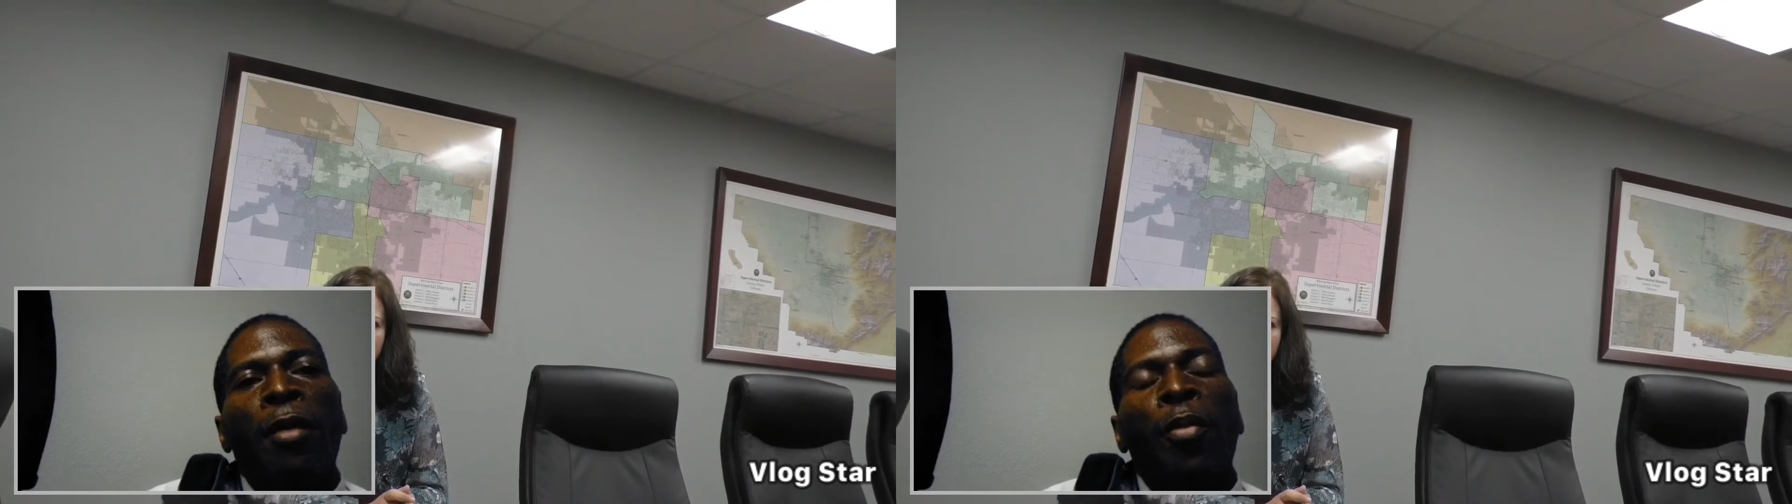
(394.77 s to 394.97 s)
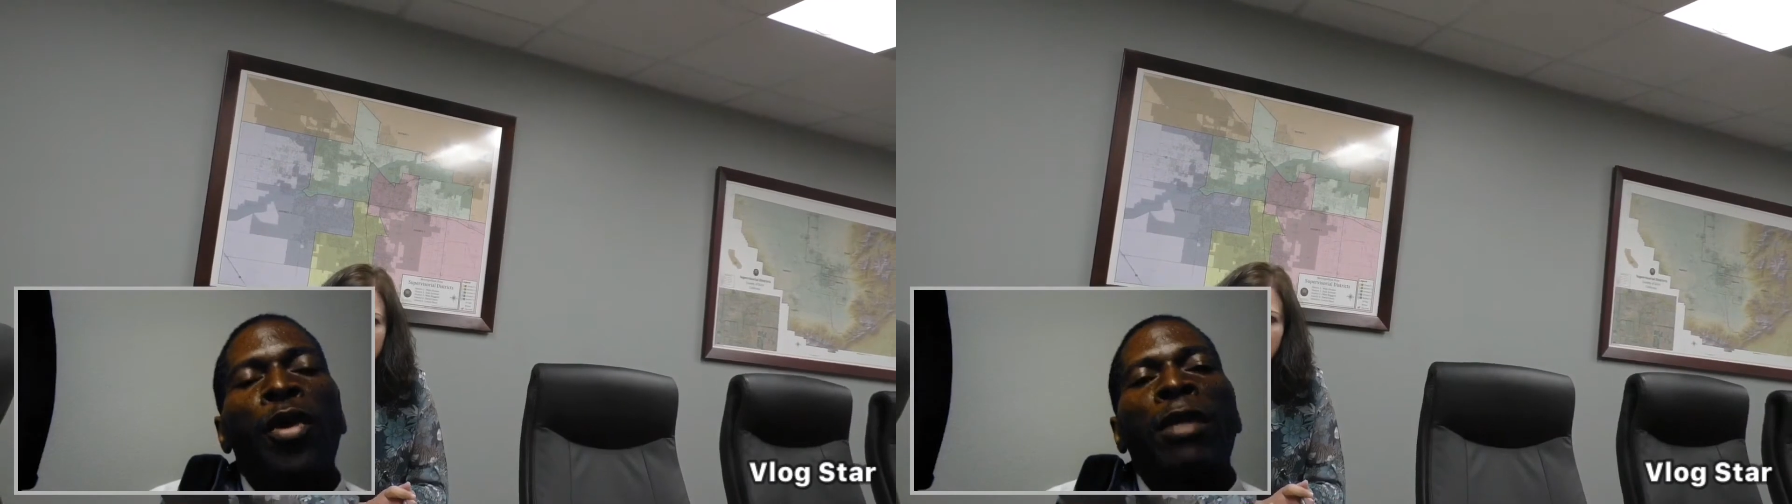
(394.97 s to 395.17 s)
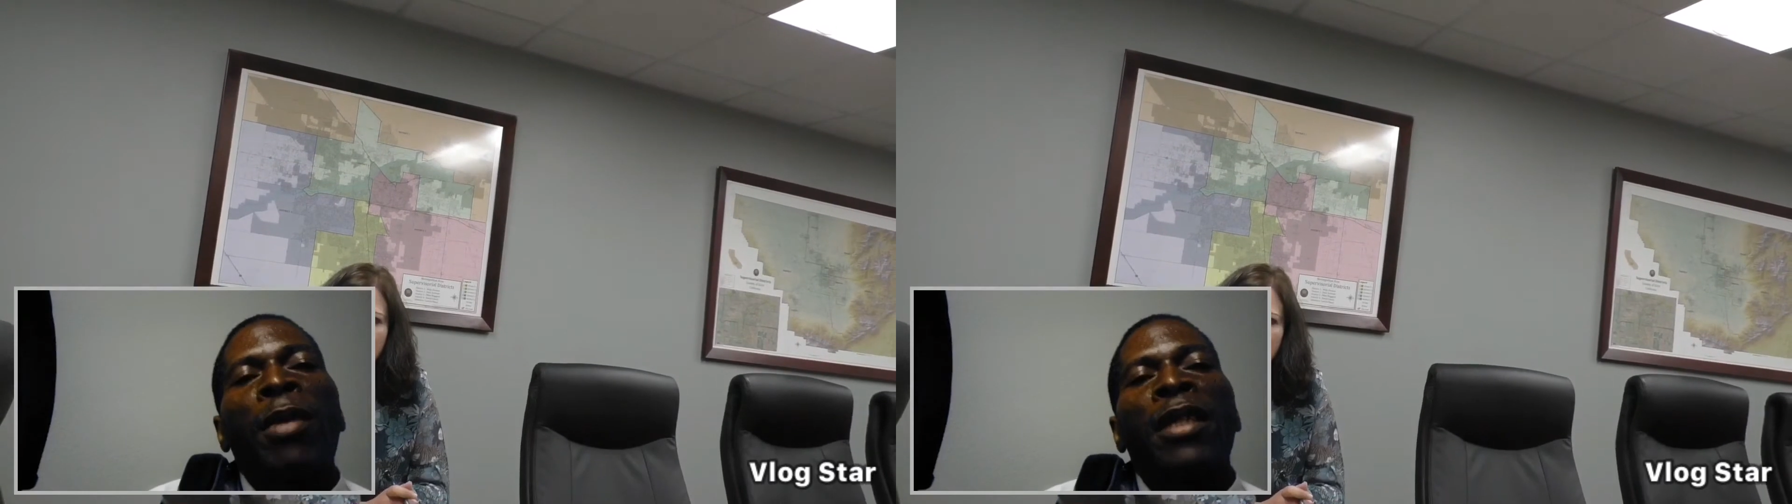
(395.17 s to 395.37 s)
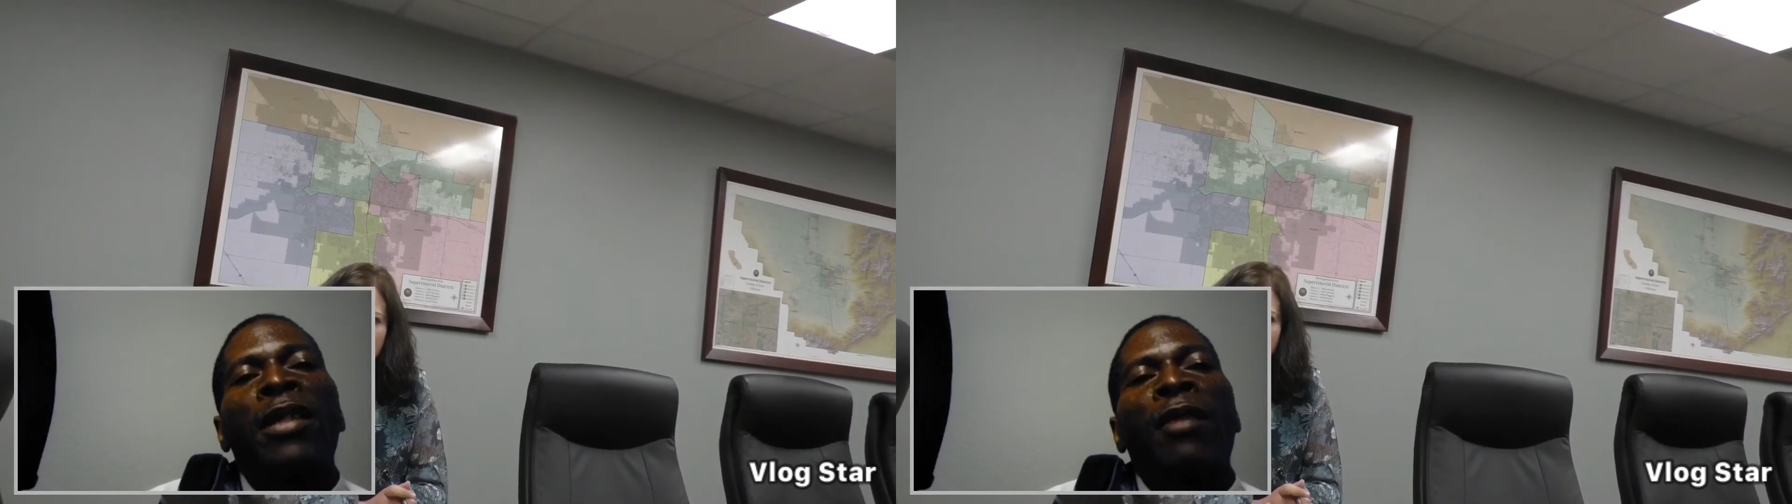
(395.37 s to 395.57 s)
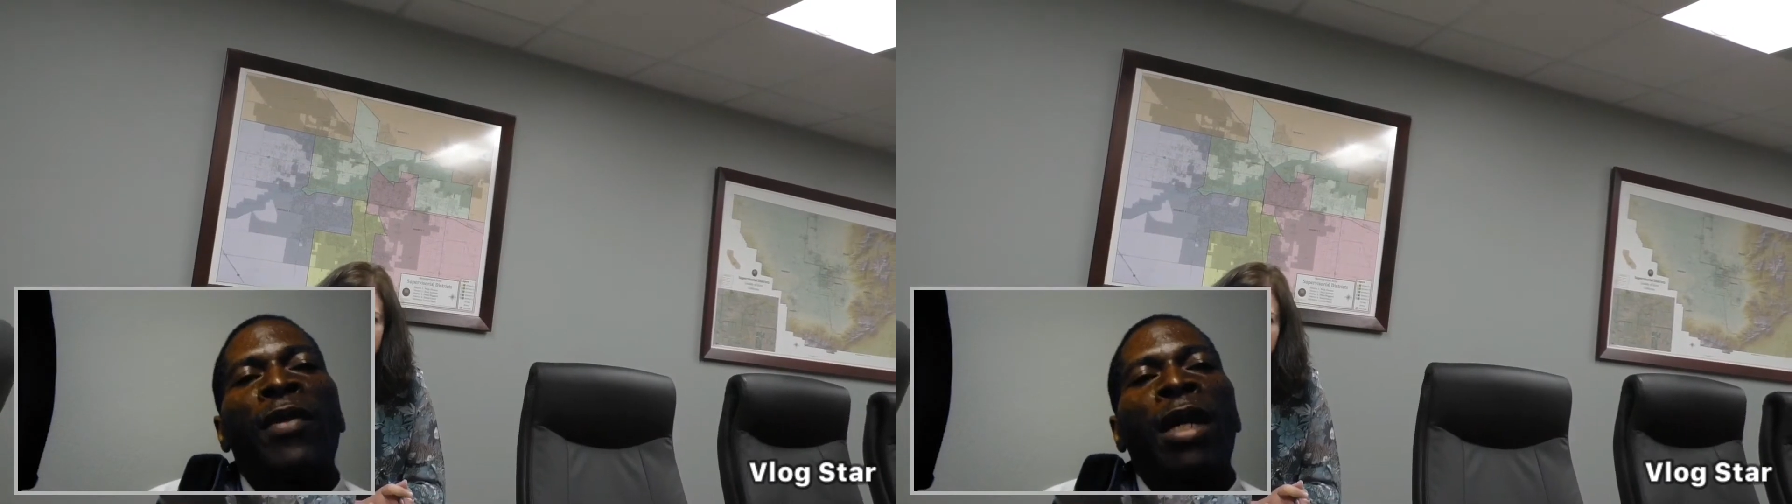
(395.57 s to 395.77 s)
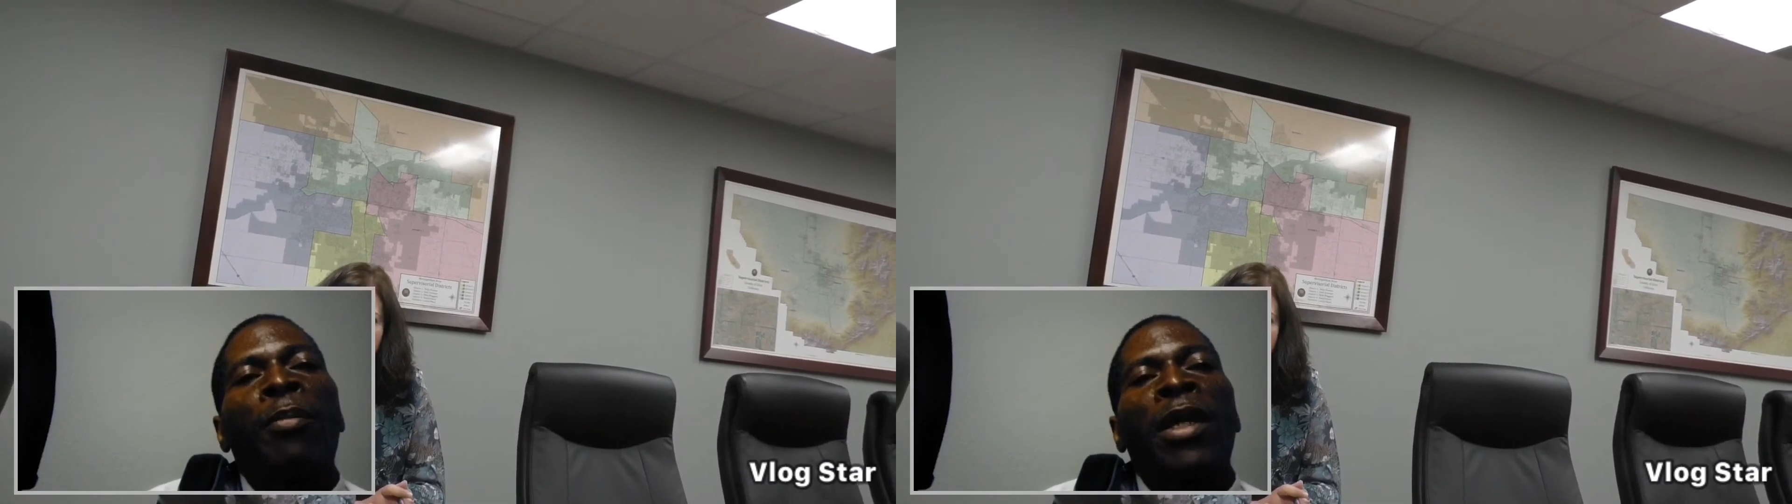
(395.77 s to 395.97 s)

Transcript: push myself up